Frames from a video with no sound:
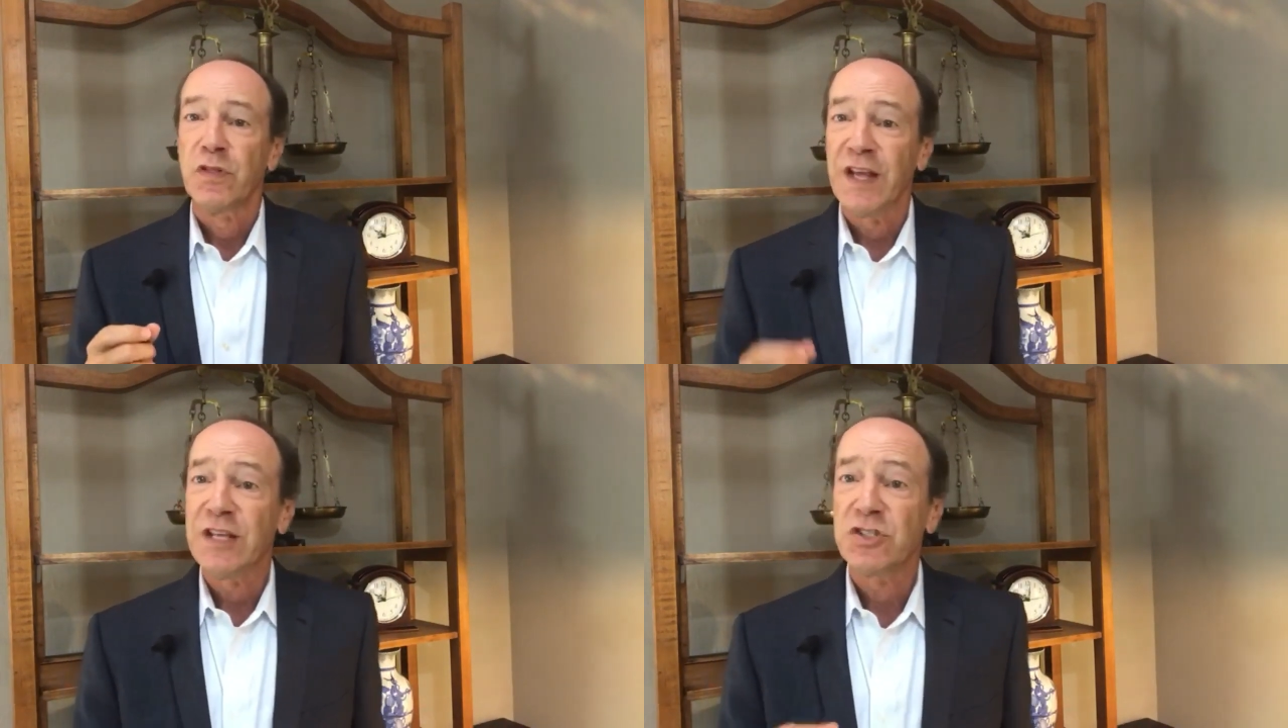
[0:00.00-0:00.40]

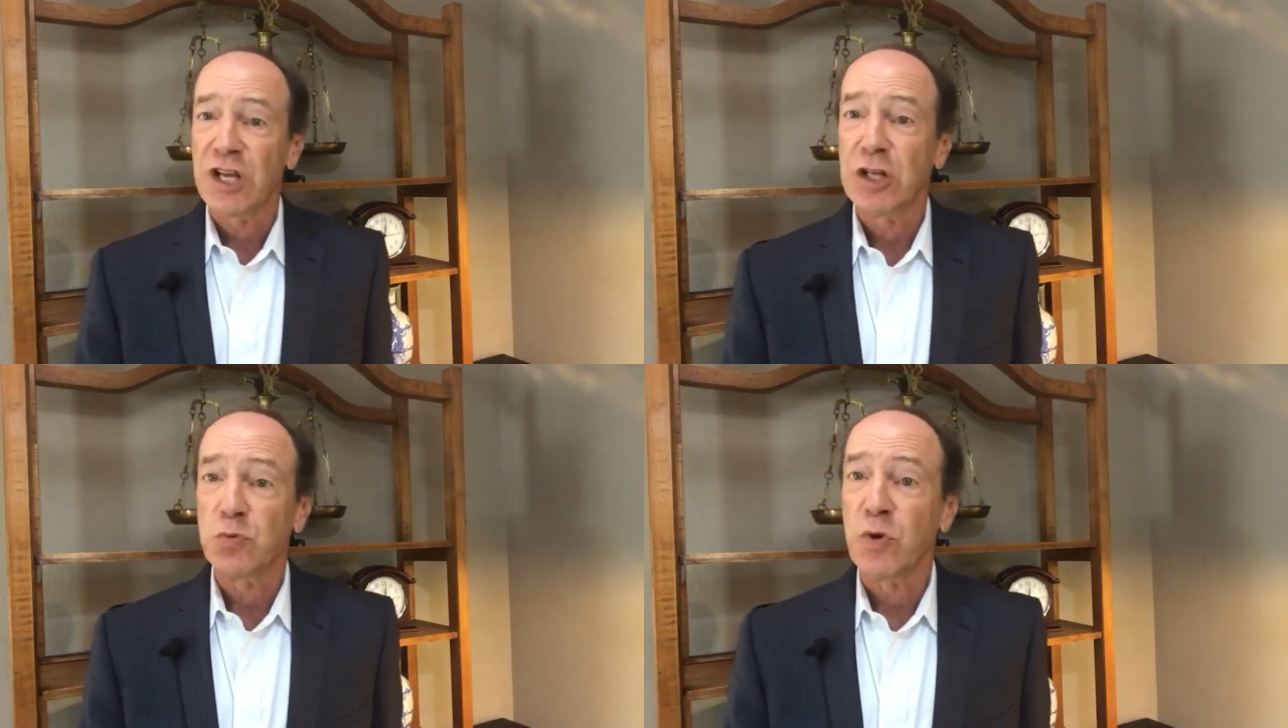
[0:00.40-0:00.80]
These
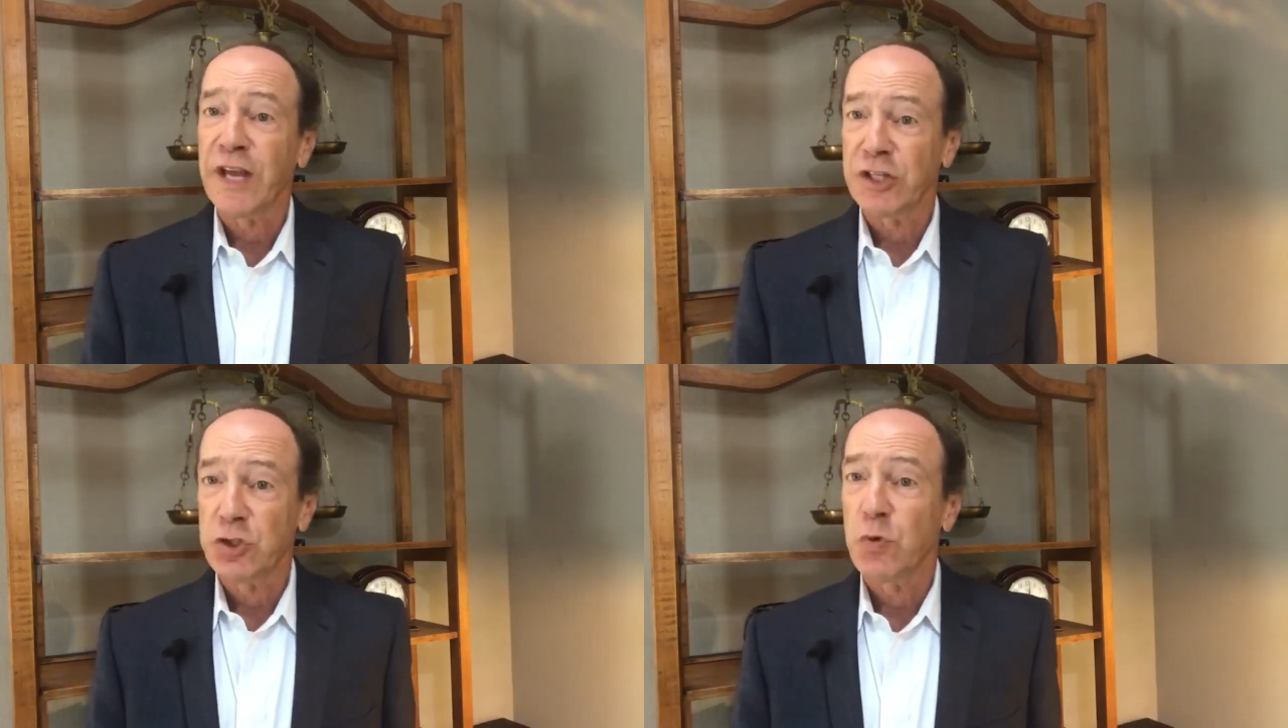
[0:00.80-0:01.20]
things will
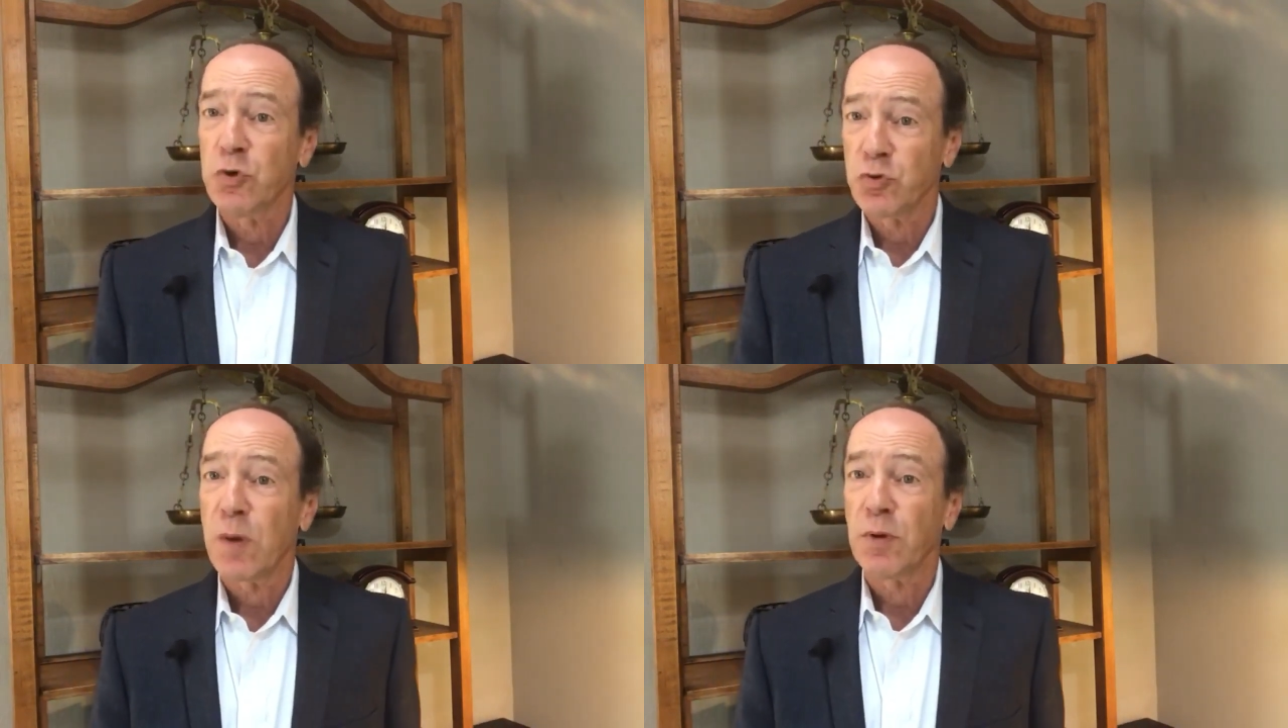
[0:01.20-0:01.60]
get you
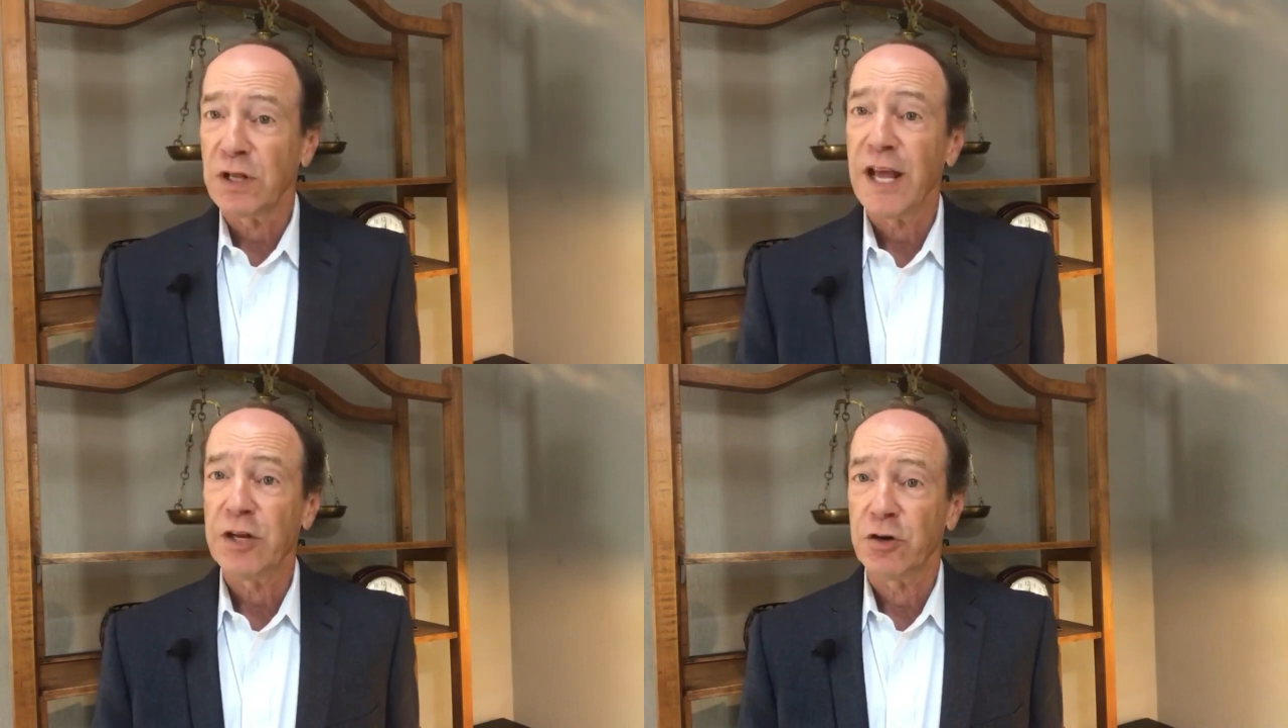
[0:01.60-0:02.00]
in
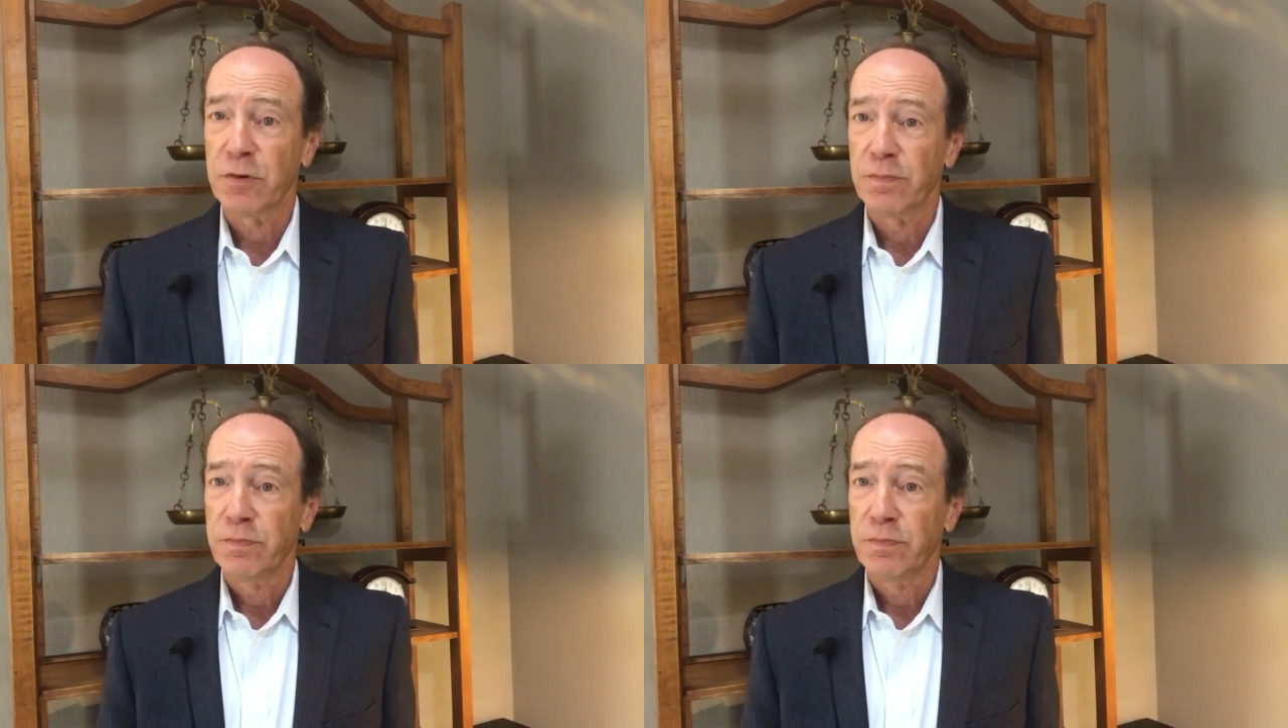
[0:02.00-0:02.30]
trouble later.